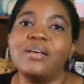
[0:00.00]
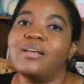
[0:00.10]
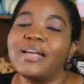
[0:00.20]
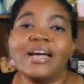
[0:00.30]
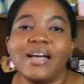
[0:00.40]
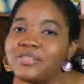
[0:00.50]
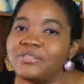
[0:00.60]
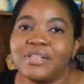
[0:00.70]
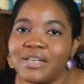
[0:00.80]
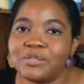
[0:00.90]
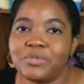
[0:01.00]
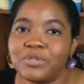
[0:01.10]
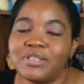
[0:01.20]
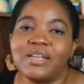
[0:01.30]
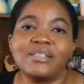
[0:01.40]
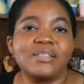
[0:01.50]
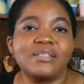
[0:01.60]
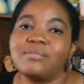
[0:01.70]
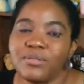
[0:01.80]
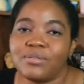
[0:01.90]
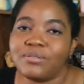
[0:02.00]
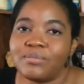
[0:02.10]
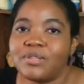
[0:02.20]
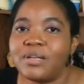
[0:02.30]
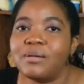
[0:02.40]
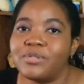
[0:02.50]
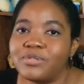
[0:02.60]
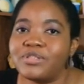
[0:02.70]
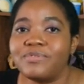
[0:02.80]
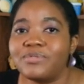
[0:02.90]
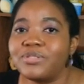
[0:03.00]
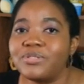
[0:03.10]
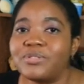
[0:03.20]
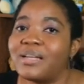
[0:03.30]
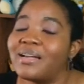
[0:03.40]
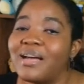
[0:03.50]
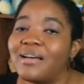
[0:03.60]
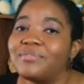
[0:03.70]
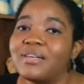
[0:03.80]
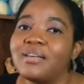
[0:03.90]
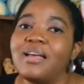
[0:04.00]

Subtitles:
They can't drink as much as, the amount of loose stool that they're having.